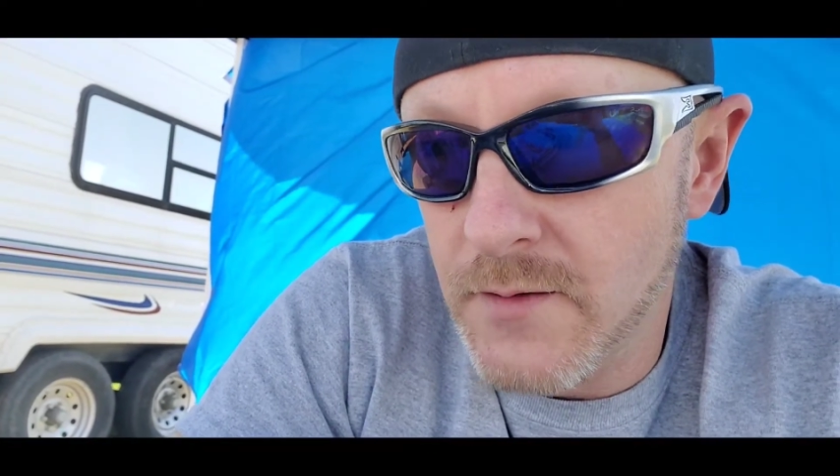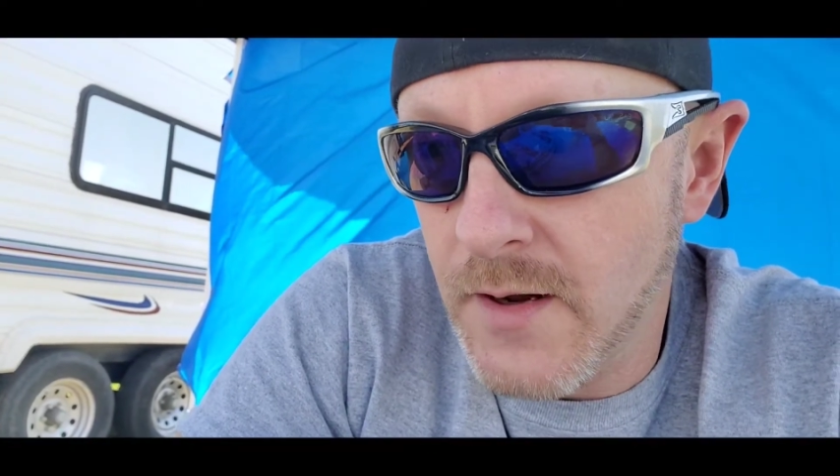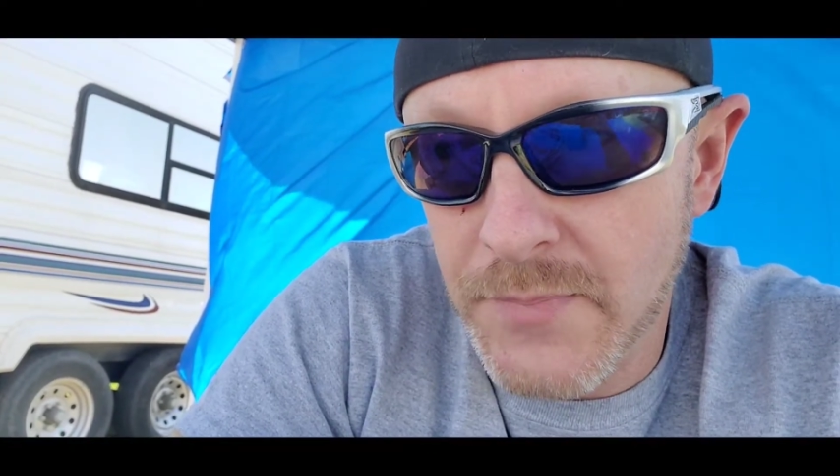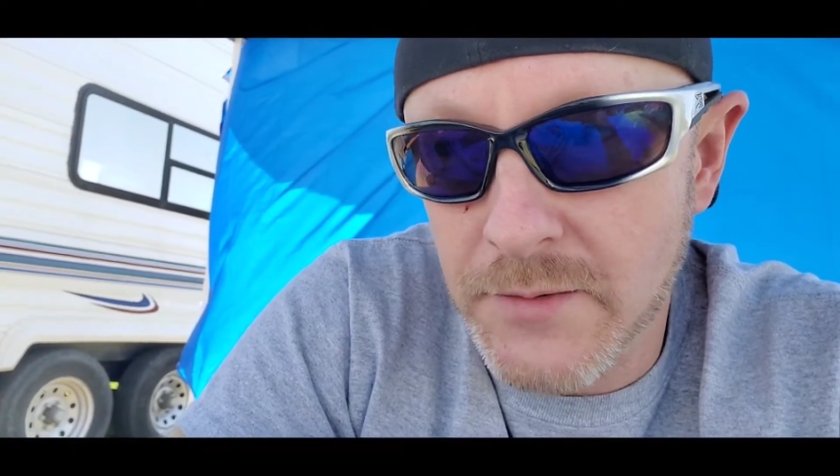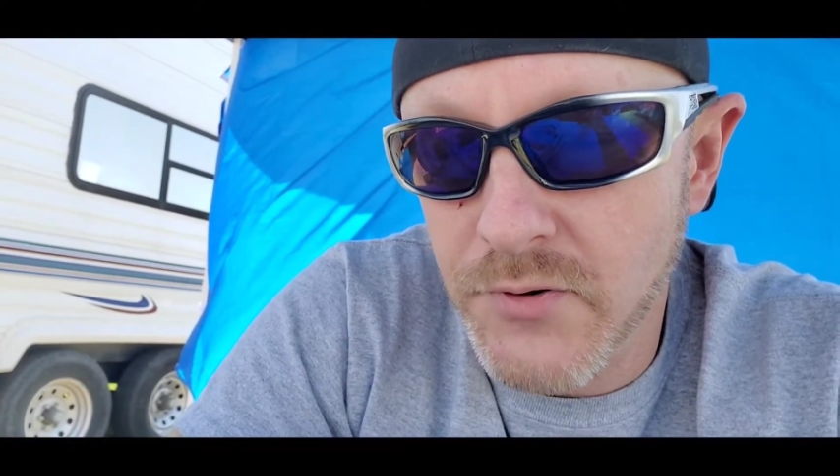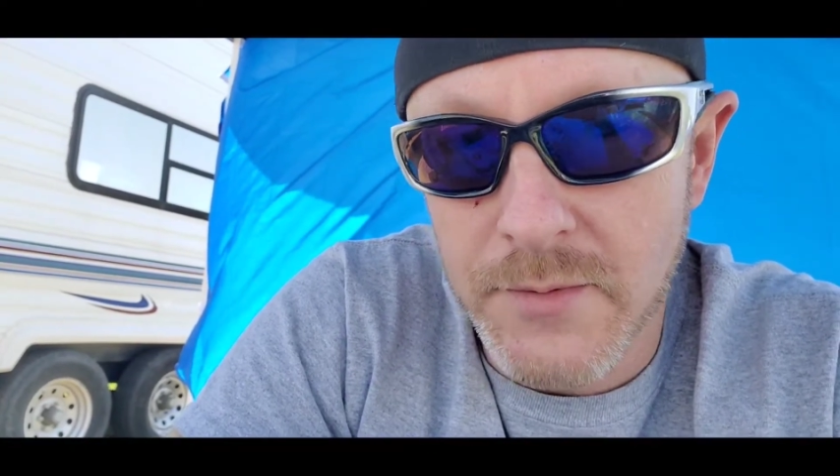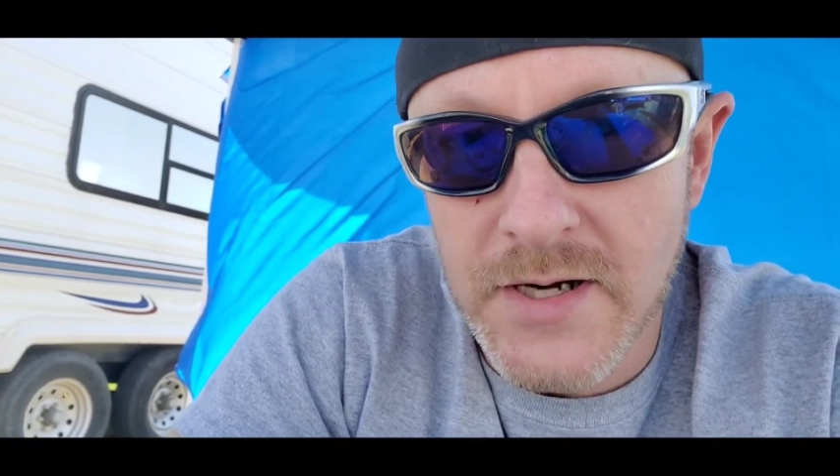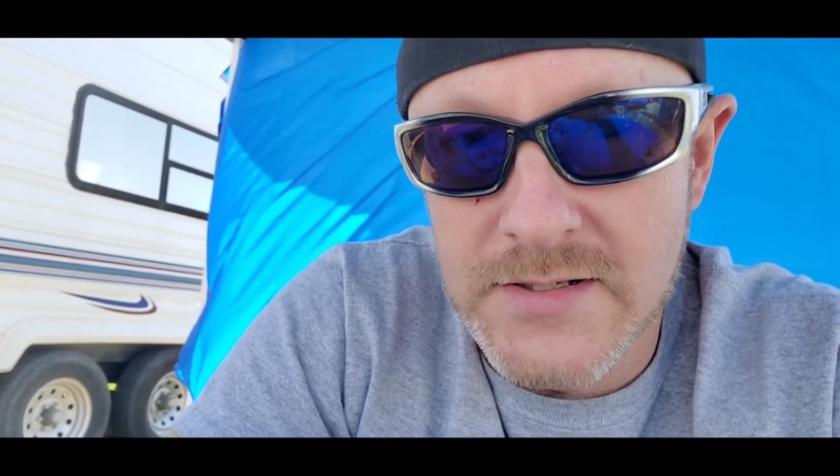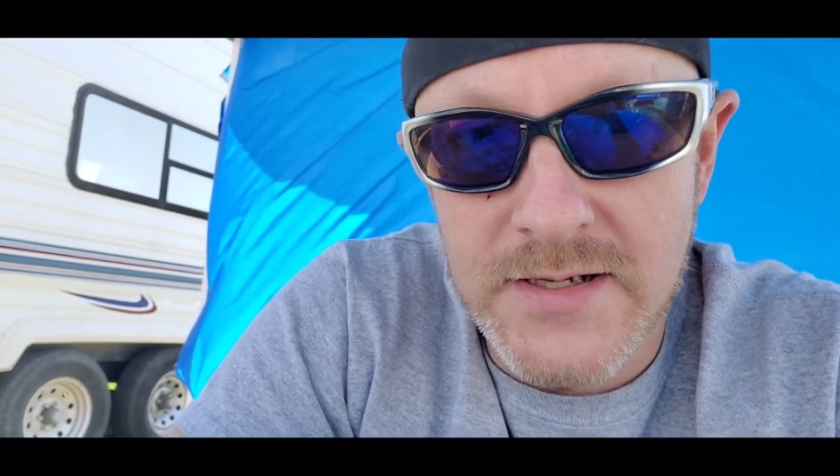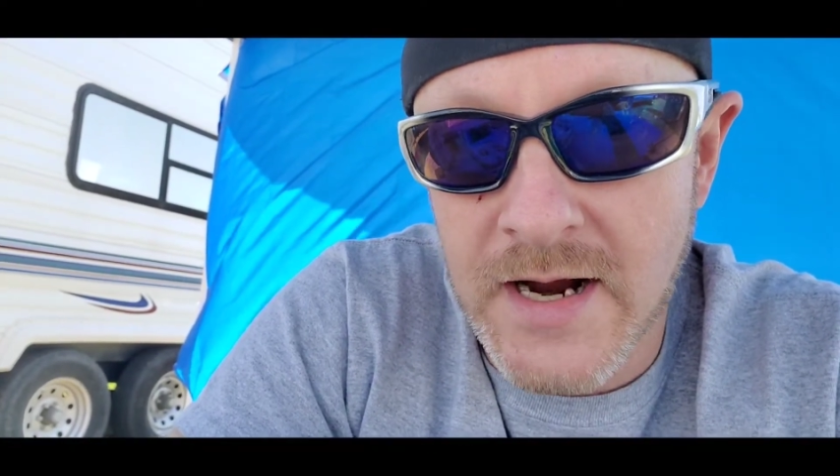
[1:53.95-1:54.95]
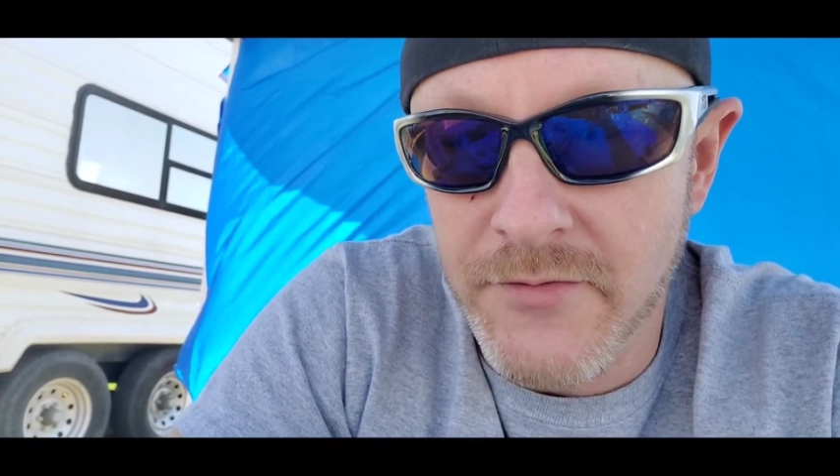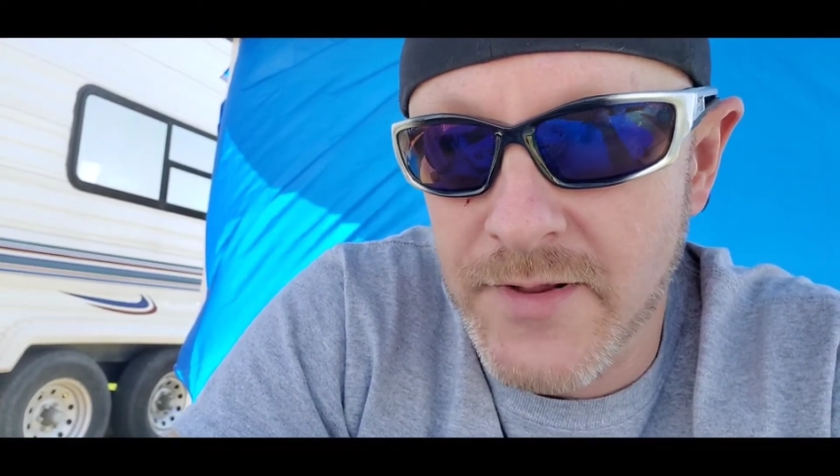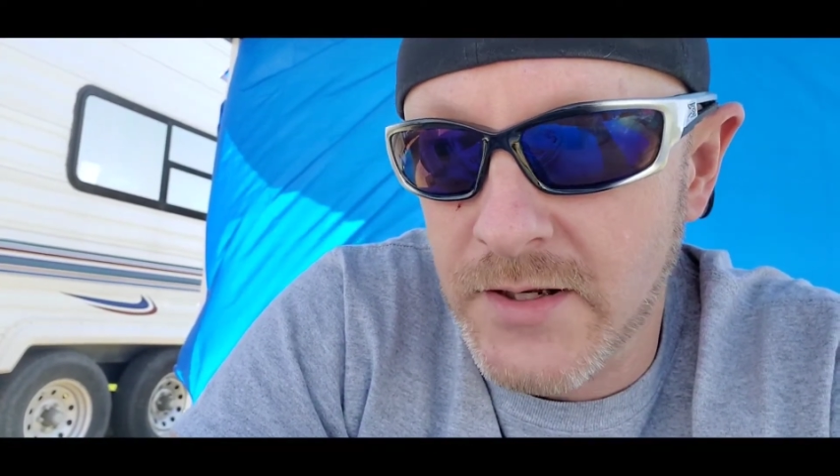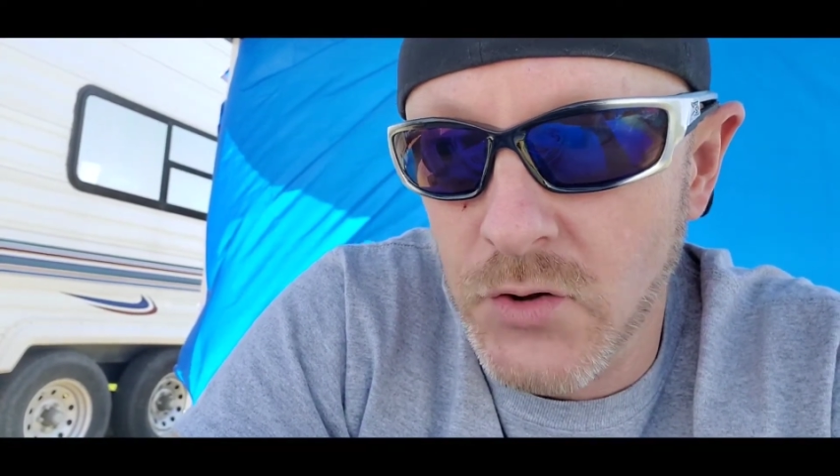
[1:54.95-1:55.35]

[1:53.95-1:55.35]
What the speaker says: I mean, pretty much everything.